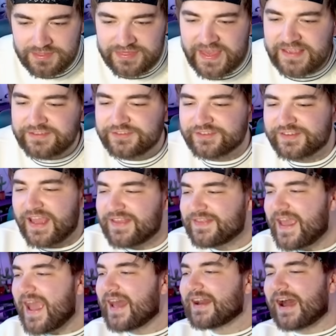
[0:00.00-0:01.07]
They said
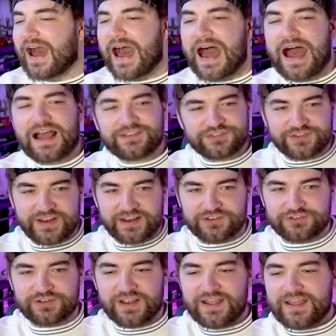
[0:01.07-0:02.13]
they had a
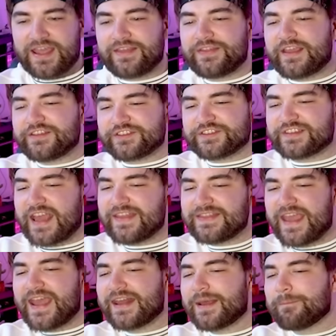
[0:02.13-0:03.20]
hostage, and they said they
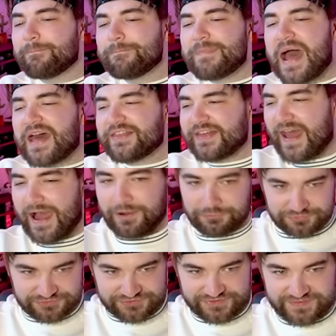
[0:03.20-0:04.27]
had a meth
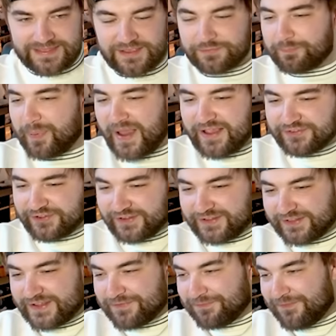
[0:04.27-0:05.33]
house. That's
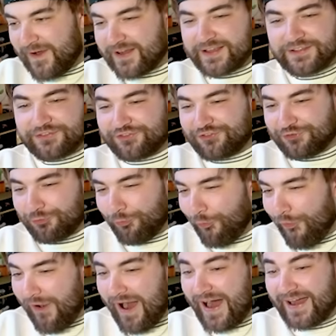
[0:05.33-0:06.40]
basically fucking
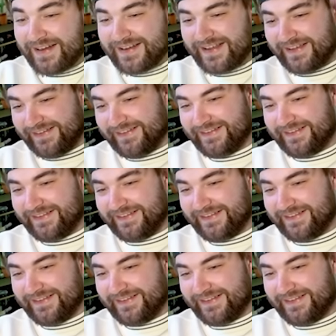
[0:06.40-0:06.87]
swatting.